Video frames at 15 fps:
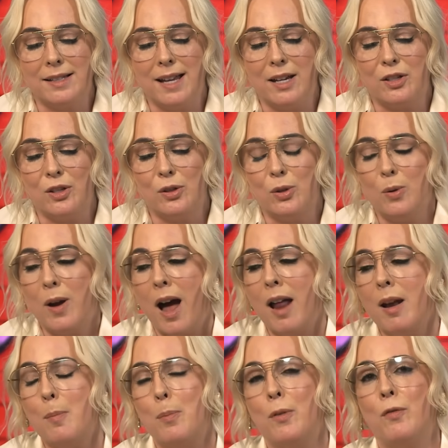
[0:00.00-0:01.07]
stations who
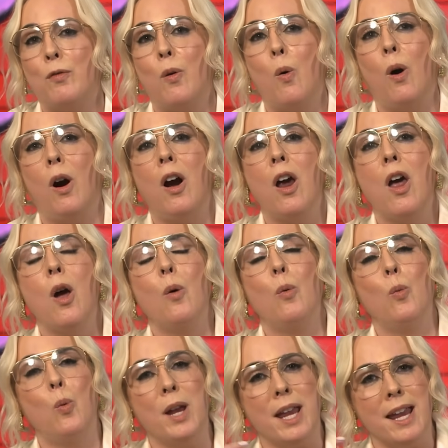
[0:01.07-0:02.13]
got up before
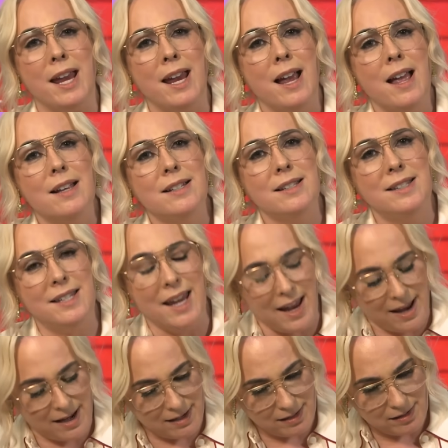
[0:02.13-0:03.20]
we
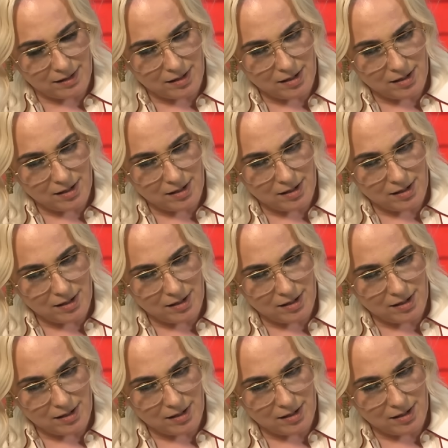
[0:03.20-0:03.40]
did.